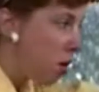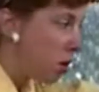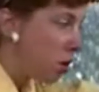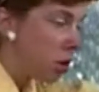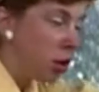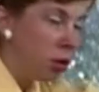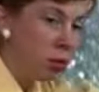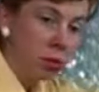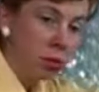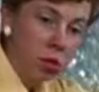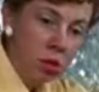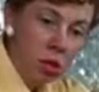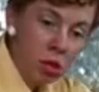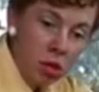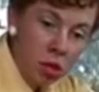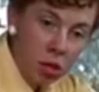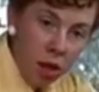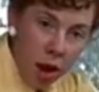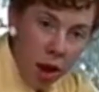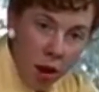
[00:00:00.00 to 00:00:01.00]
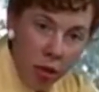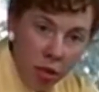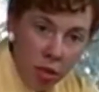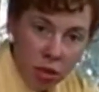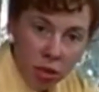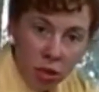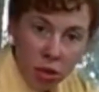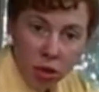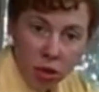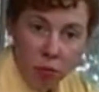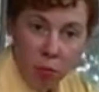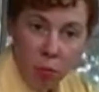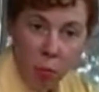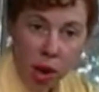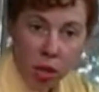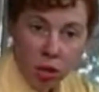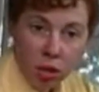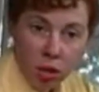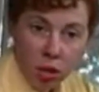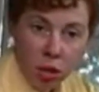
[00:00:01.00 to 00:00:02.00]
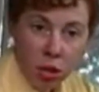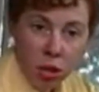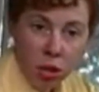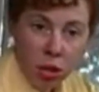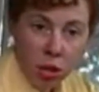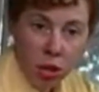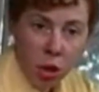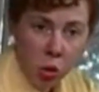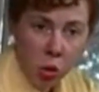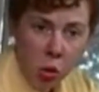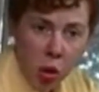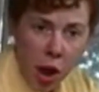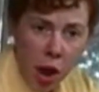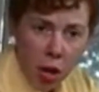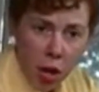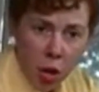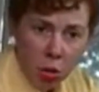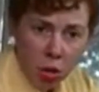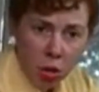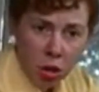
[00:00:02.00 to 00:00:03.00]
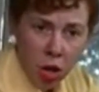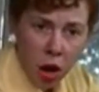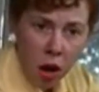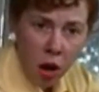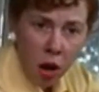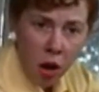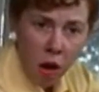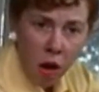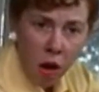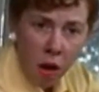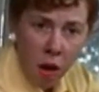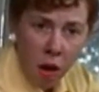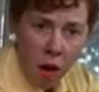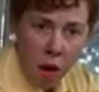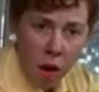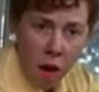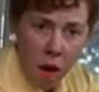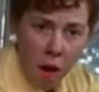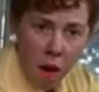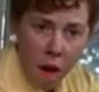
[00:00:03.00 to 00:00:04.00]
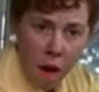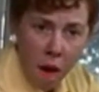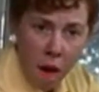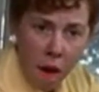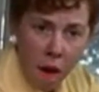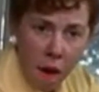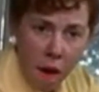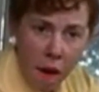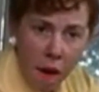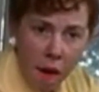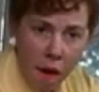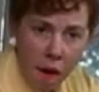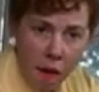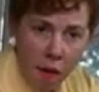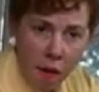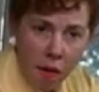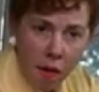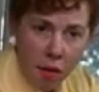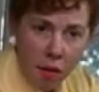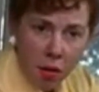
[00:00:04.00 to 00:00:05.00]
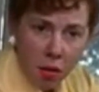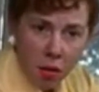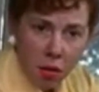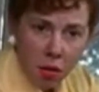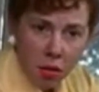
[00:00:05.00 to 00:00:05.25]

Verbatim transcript: You understand this is the bus to the school now, don't you? Of course, and you were Dorothy Years,